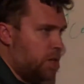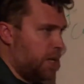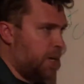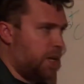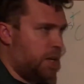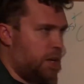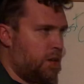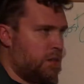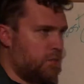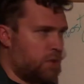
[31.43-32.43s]

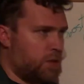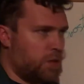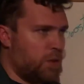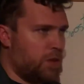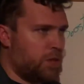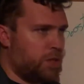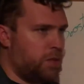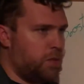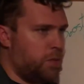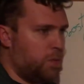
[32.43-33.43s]
and we're going
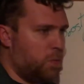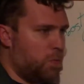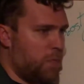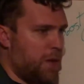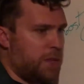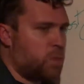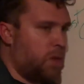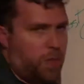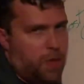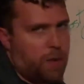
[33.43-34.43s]
to mess
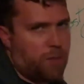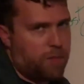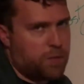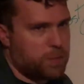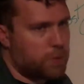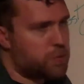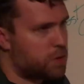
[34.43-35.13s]
with that reference boost.